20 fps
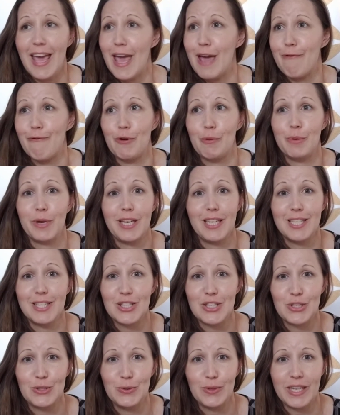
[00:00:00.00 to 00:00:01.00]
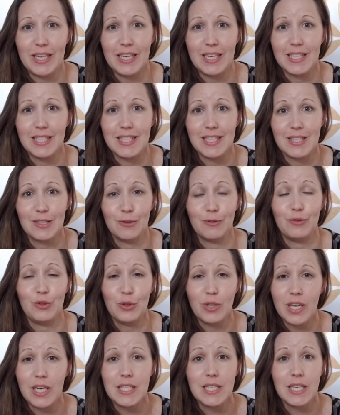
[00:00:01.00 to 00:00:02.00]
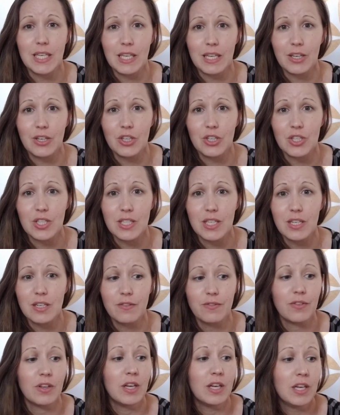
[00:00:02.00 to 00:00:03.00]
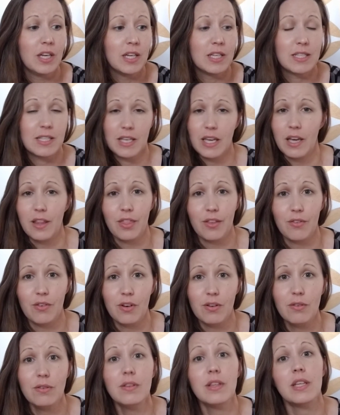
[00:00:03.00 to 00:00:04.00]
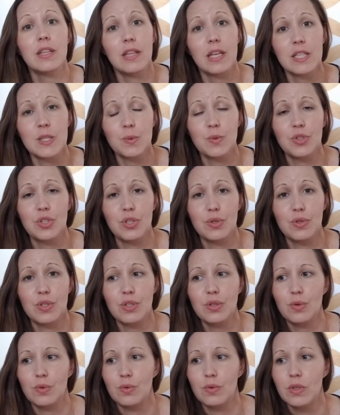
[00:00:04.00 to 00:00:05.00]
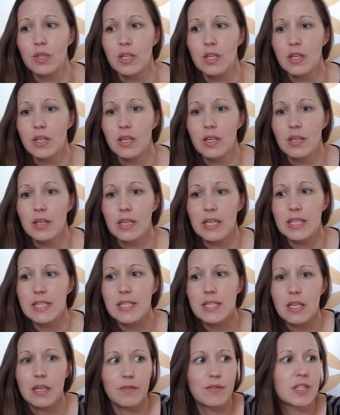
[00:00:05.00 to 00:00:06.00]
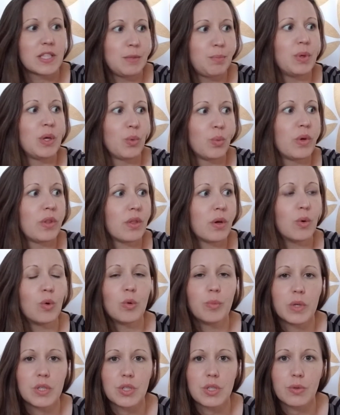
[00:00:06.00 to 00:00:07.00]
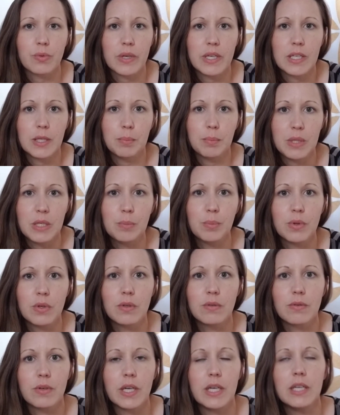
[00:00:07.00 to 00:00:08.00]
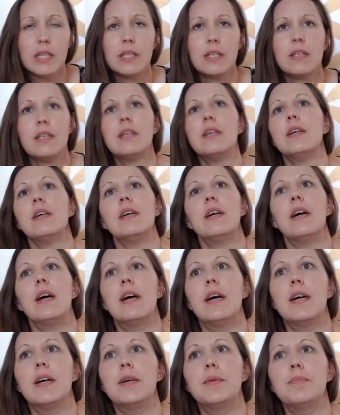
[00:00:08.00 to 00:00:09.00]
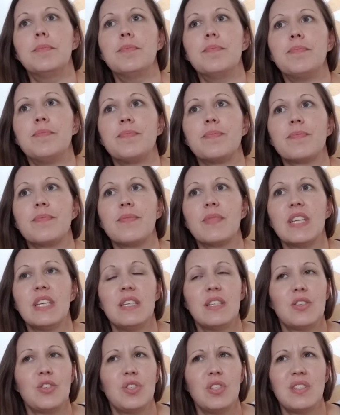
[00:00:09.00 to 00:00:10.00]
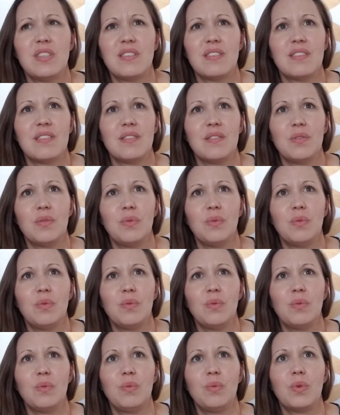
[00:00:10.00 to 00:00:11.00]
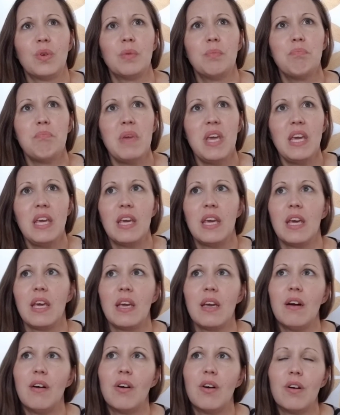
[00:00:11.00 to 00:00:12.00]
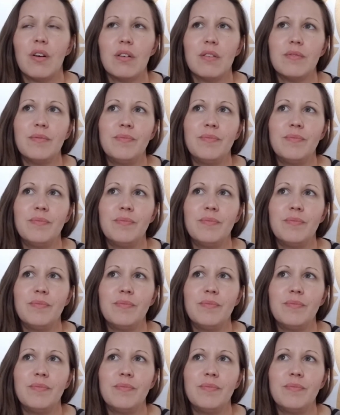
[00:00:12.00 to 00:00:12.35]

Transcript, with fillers: everybody has two hands. So if you got to take care of yourself to get through, then that's what you do instead of sleeping with a whole bunch of random people, right? Um, it's just we're making our